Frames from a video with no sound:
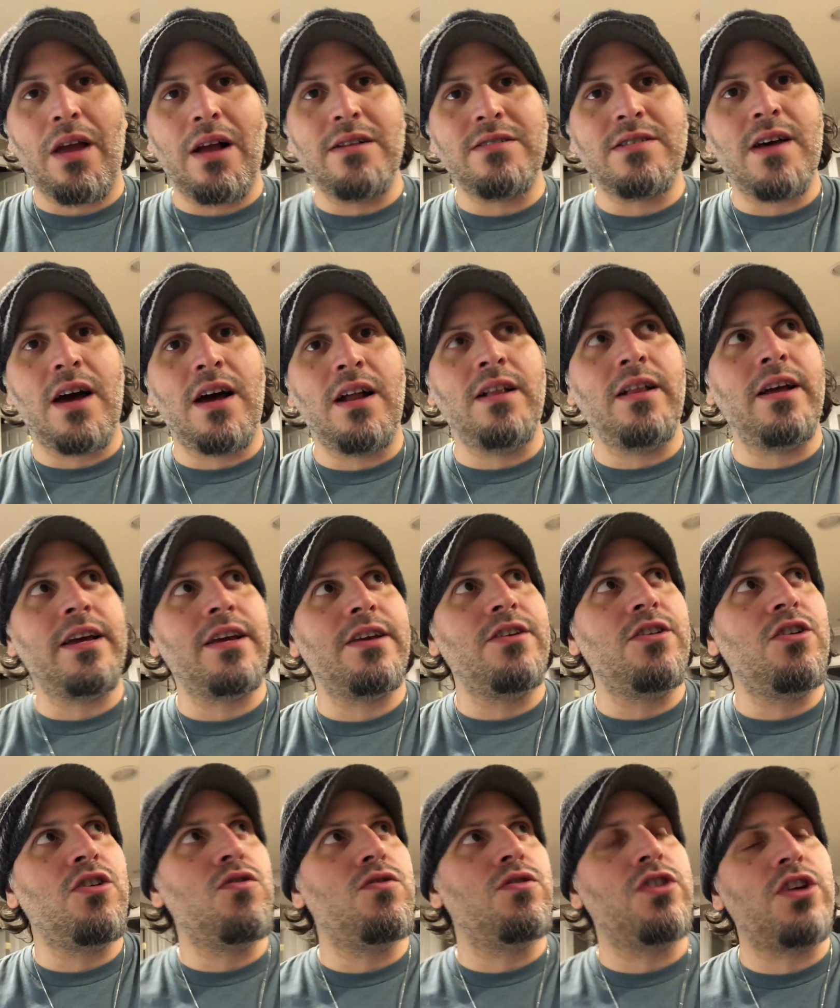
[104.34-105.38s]
it's kind of like,
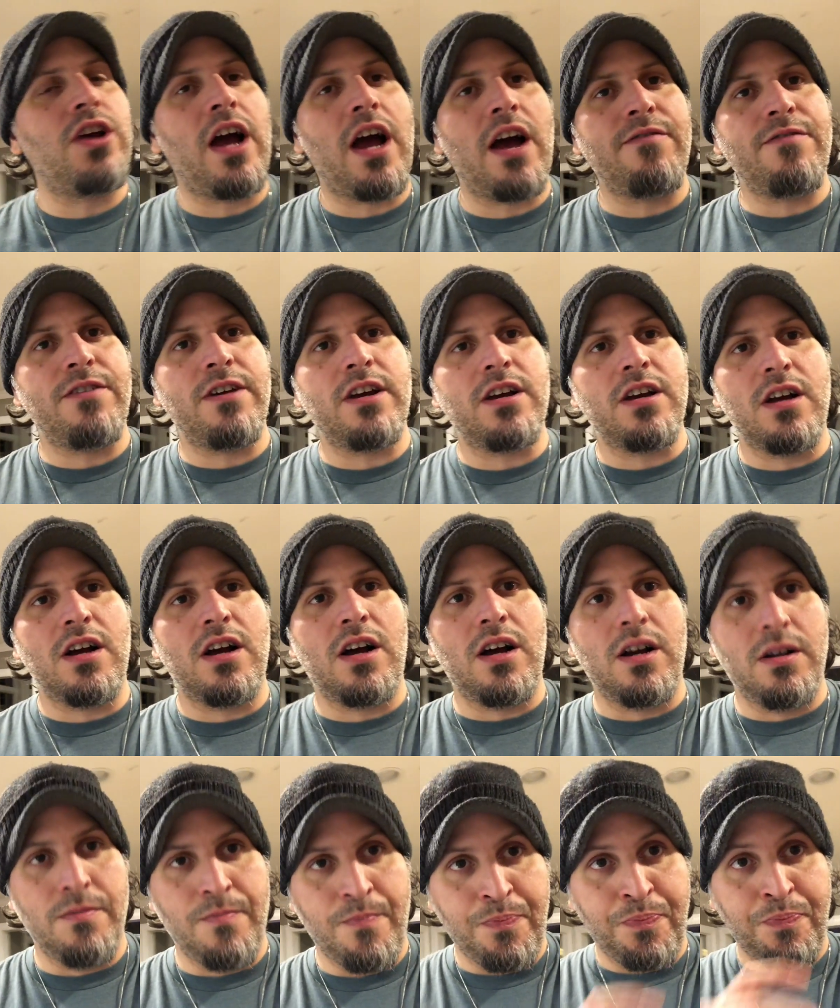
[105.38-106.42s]
you know, when you're having
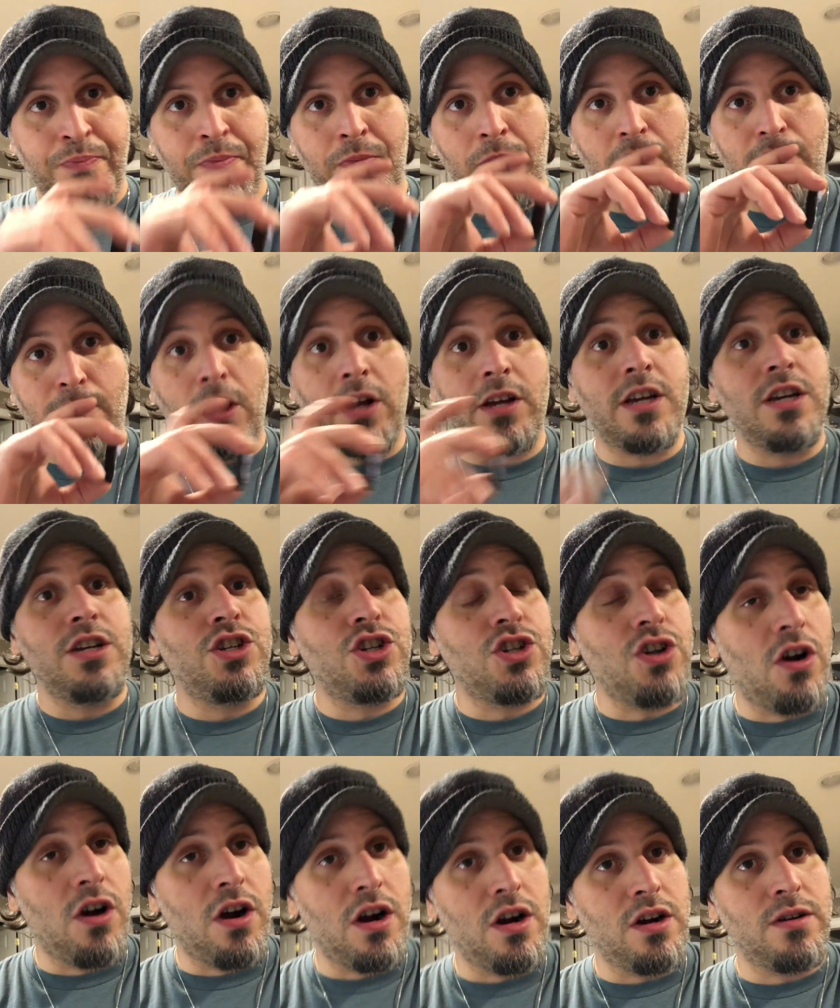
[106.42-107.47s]
Lucky
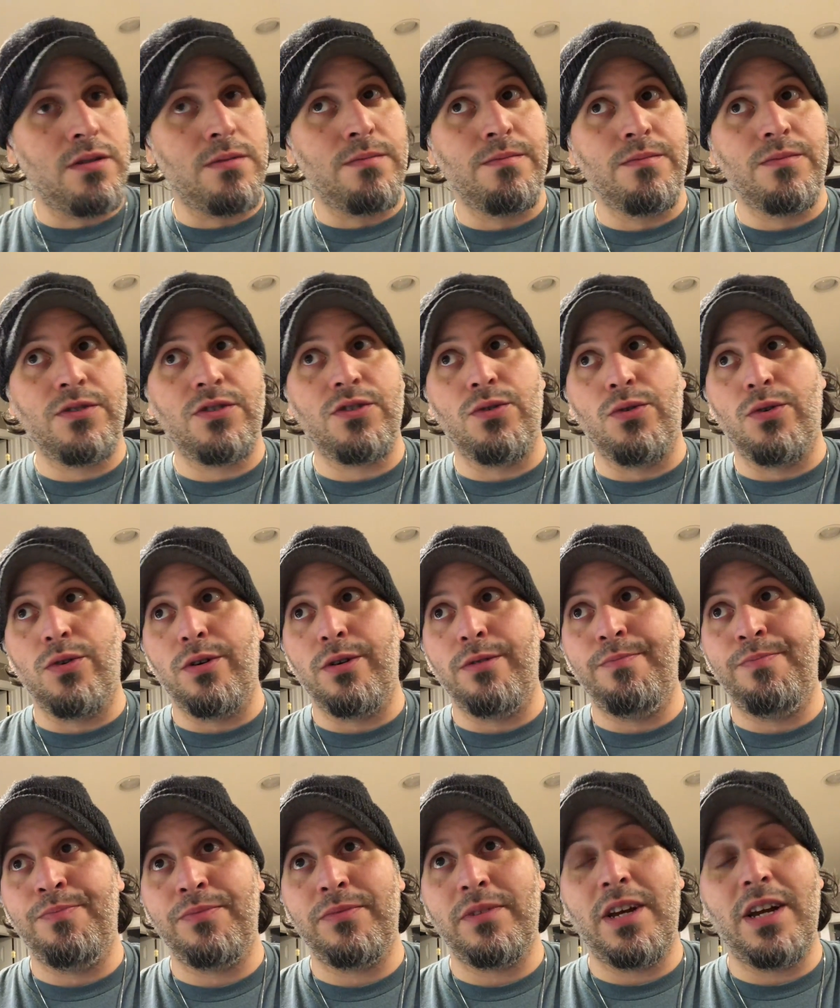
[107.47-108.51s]
Charms or
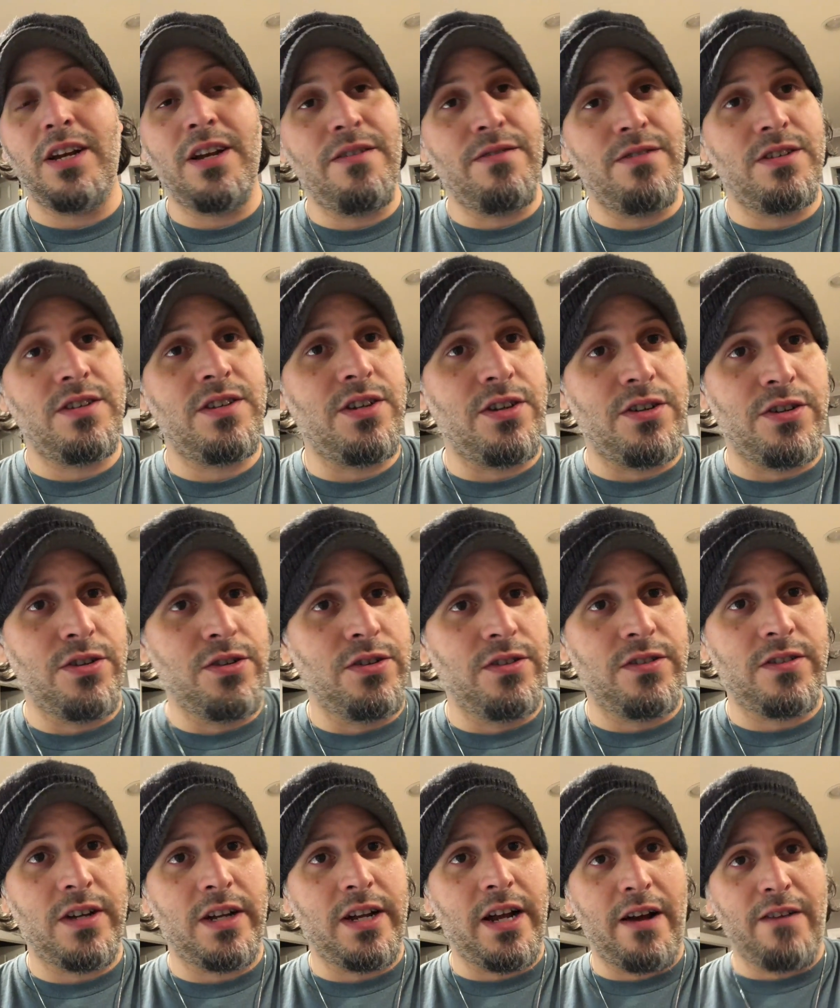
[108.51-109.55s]
any of the
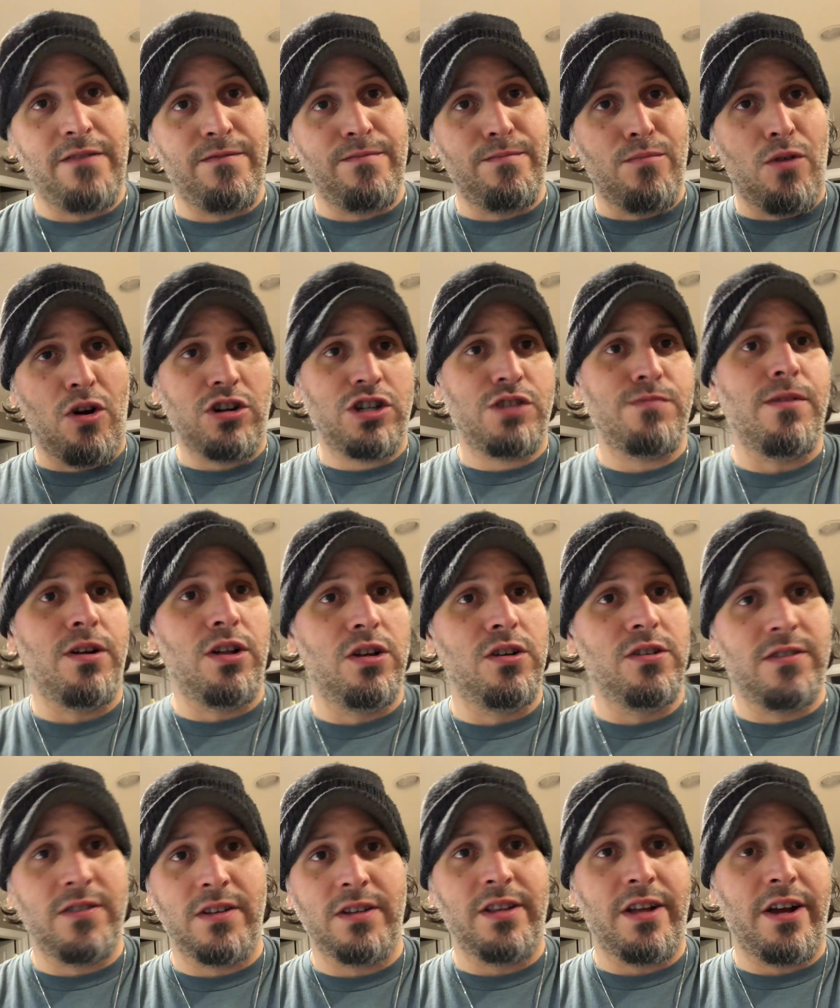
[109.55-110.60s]
cereals that have
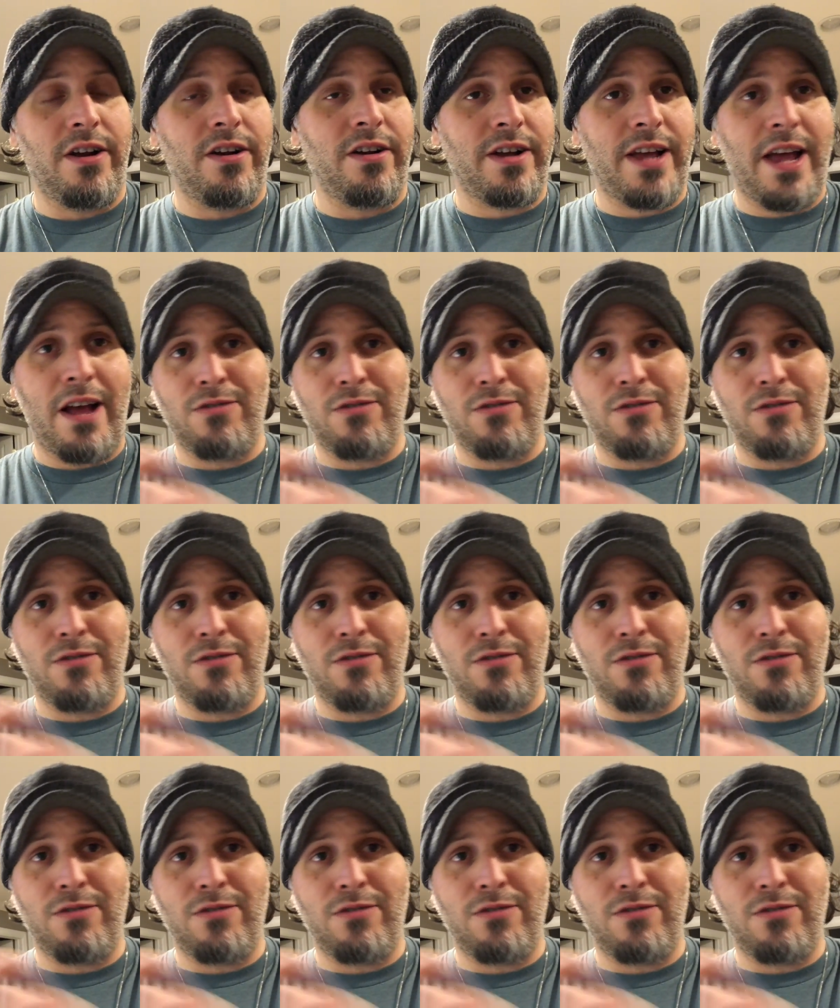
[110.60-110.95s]
marshmallows in there,